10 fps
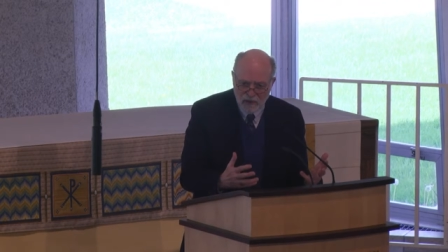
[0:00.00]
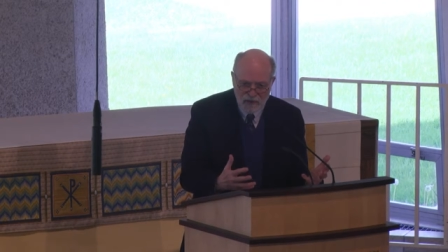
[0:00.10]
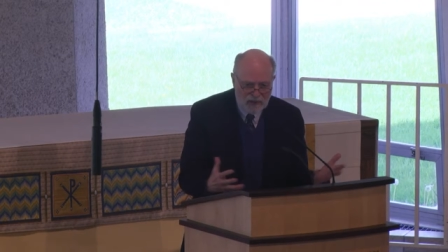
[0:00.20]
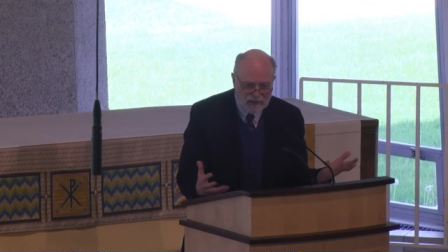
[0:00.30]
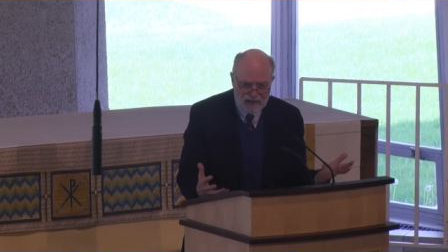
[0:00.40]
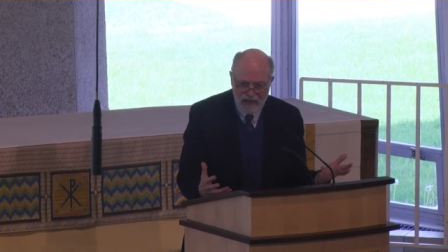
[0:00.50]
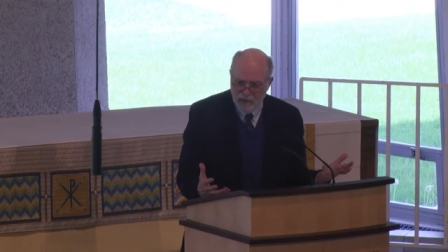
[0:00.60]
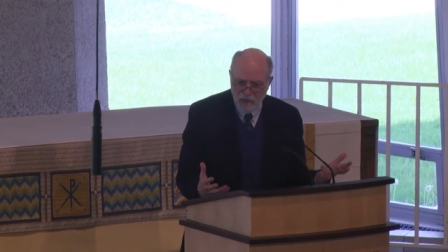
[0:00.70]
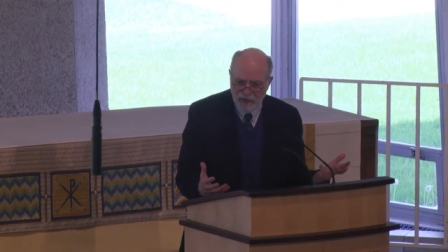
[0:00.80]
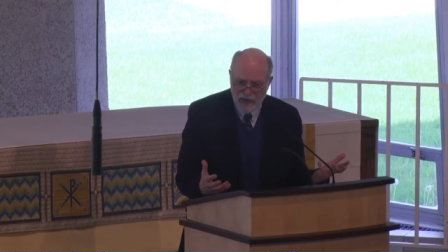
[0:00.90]
not that
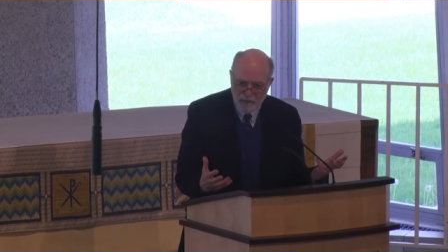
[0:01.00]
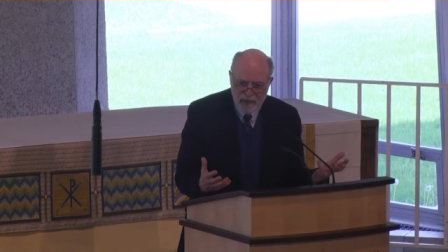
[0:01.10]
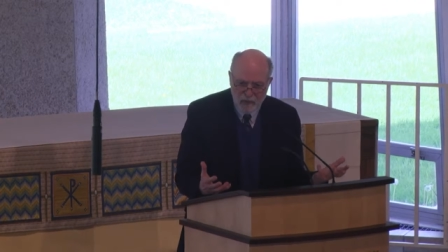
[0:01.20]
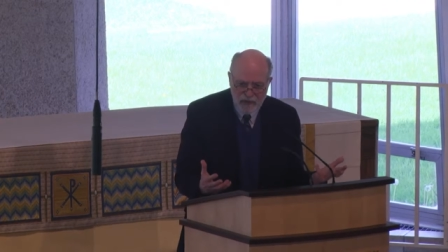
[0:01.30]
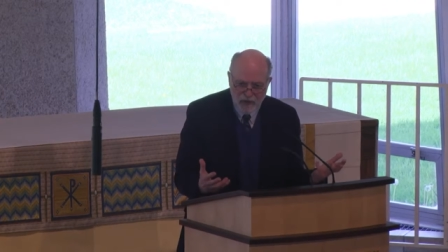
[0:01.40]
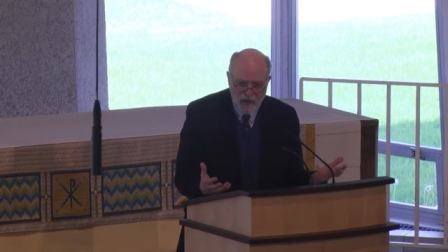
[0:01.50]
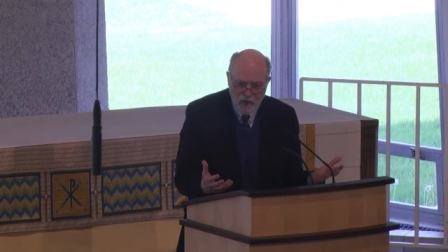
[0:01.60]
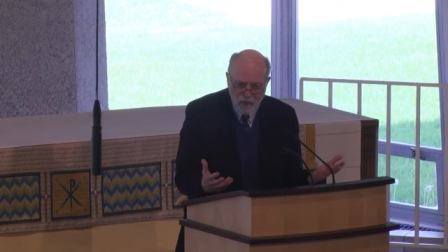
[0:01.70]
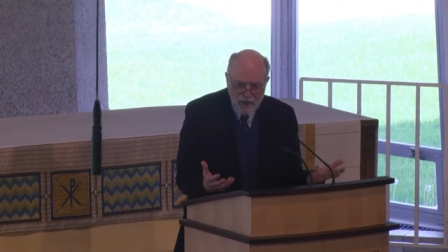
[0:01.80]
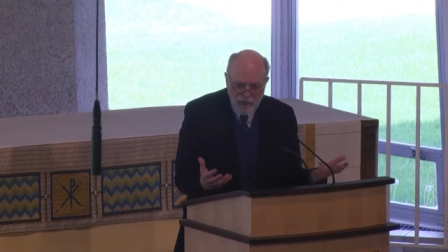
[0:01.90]
I will not be with
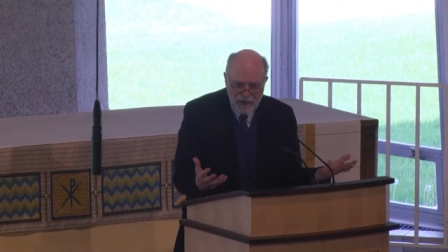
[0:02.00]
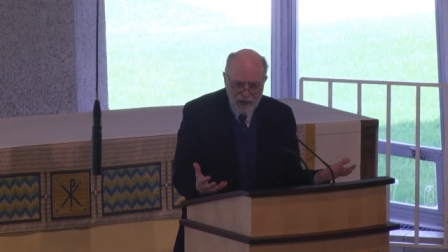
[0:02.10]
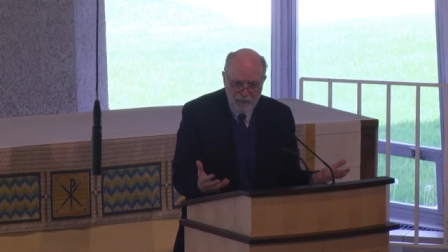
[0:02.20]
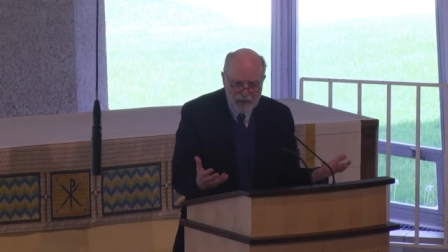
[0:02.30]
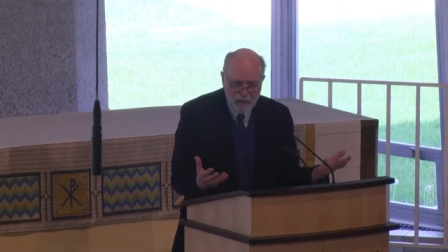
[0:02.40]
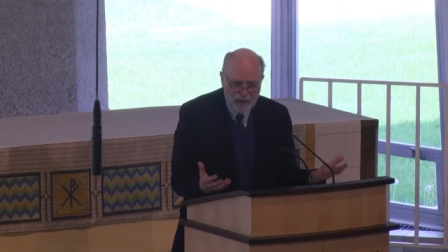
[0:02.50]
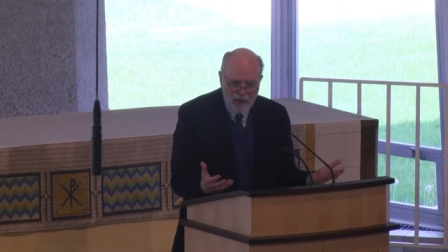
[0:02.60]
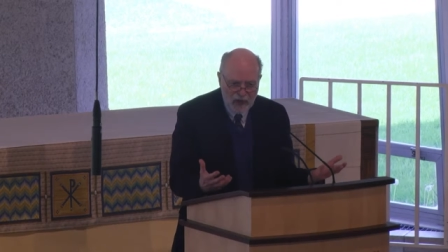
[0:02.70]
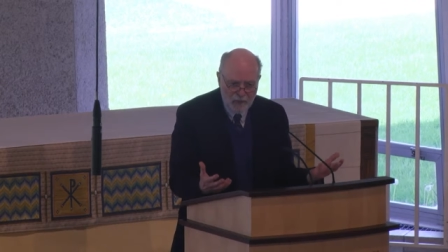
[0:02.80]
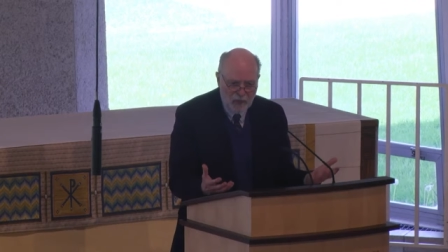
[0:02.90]
God, we will not be with
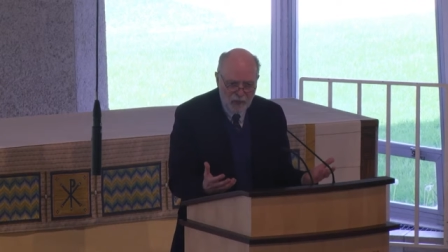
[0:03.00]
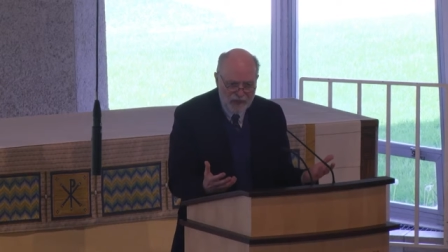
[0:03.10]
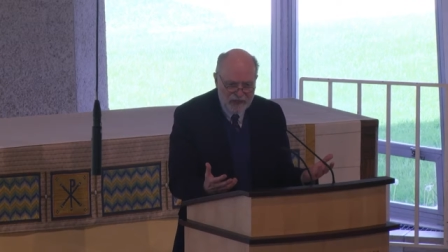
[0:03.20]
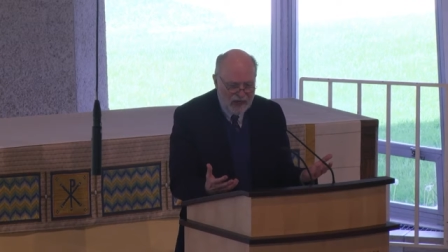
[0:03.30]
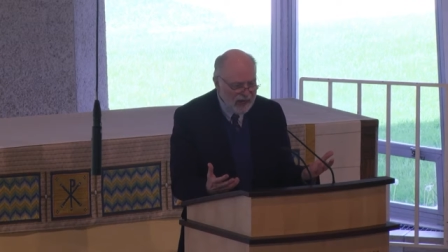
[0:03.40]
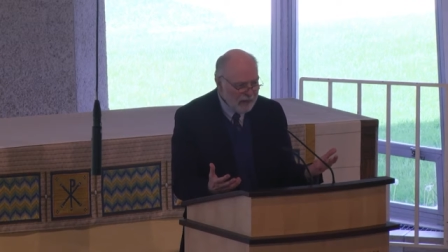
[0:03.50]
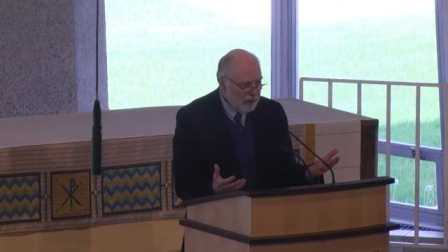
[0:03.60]
God when we die,